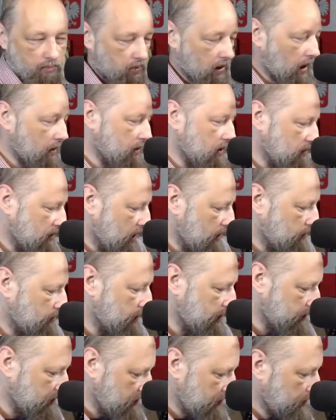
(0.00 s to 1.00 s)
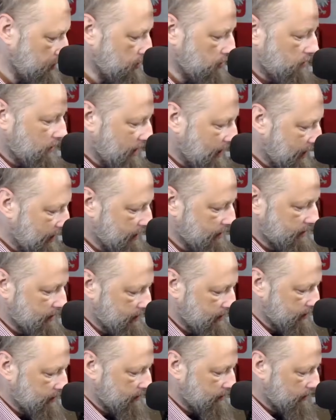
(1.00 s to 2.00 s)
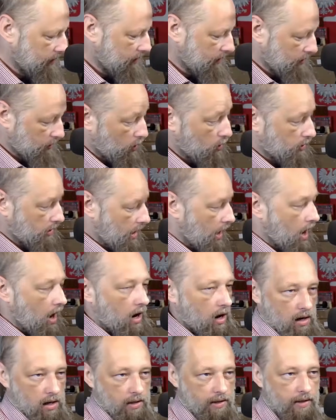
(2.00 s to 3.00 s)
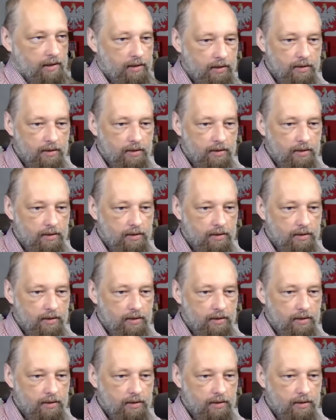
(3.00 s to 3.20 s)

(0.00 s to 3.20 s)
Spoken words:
Problem number two is, or are,